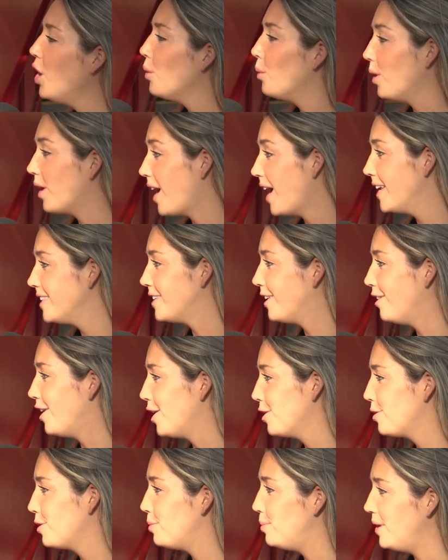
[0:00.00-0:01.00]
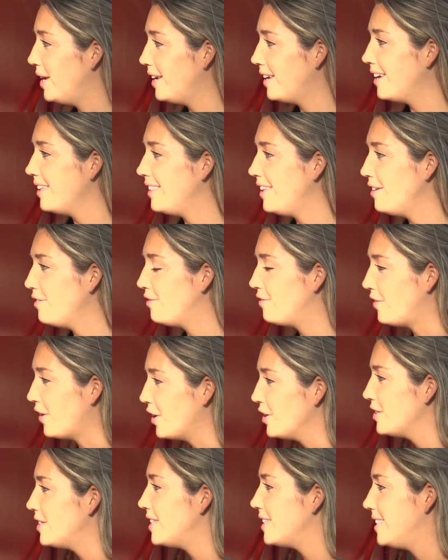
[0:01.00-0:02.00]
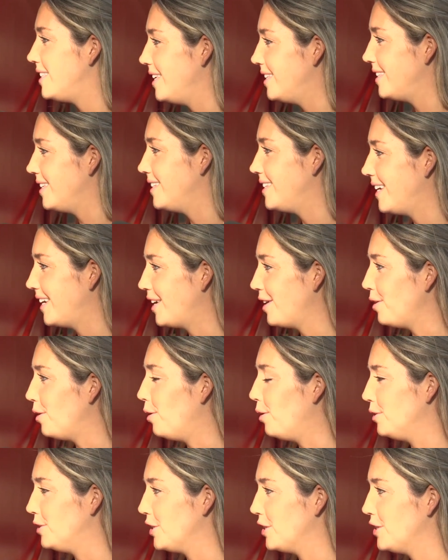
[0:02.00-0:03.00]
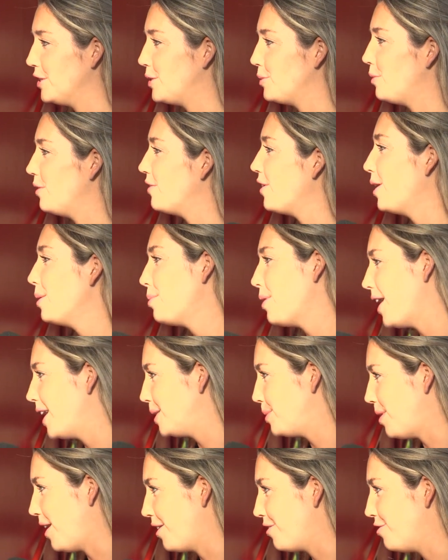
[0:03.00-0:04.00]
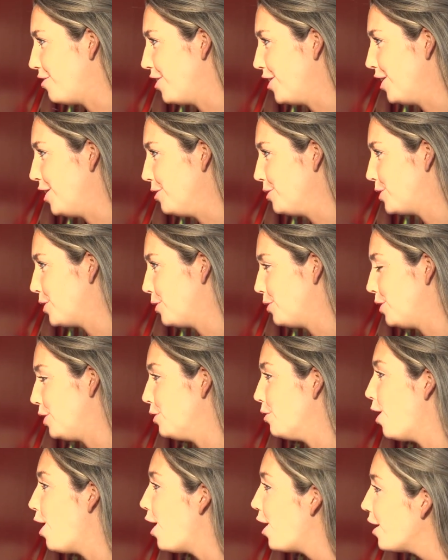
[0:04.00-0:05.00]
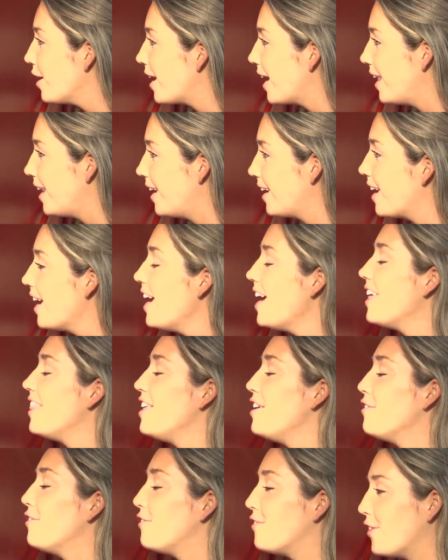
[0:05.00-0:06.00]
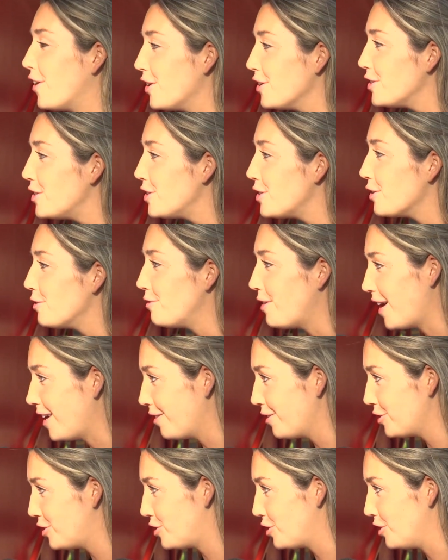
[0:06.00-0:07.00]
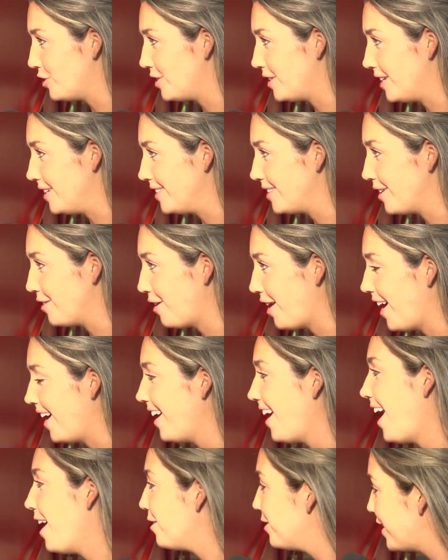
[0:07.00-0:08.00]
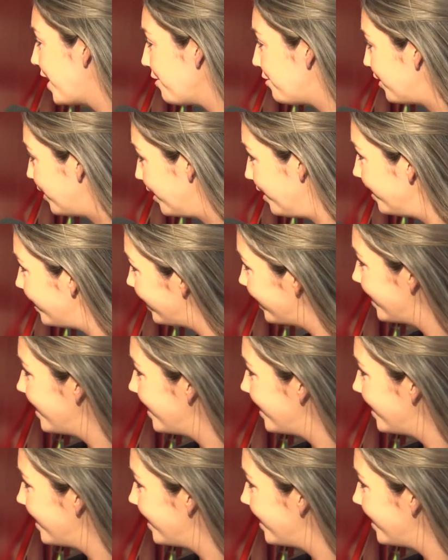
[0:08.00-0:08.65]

Well, guys, along with being the first season ticket holders, we've got a prize pack for you. So you are getting the first Wranglers jerseys, okay? How does that feel?